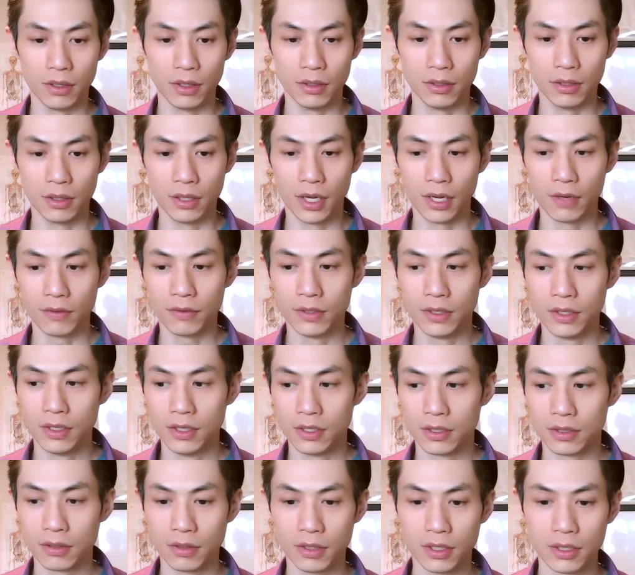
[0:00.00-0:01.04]
in your life.
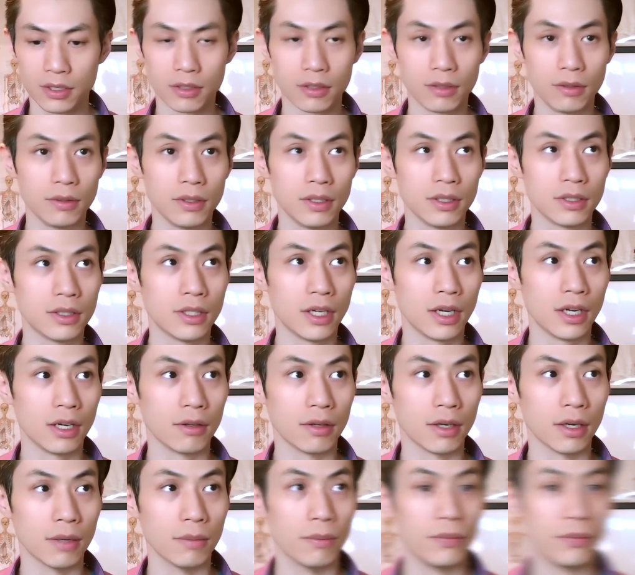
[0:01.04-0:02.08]
So let's go with this
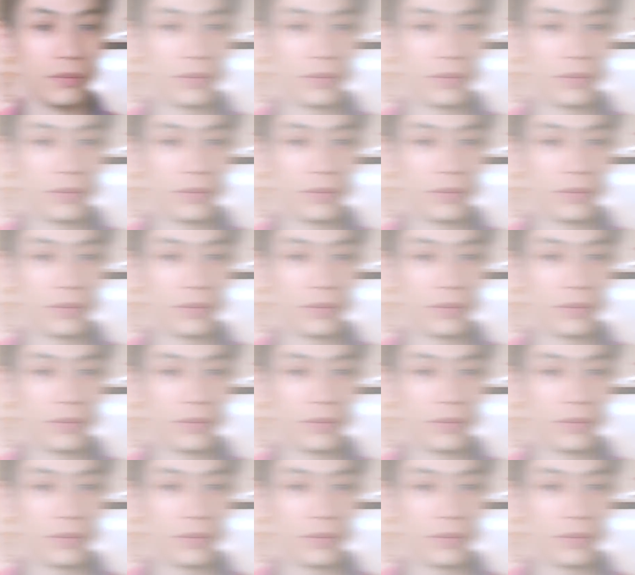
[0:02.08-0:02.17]
diagram.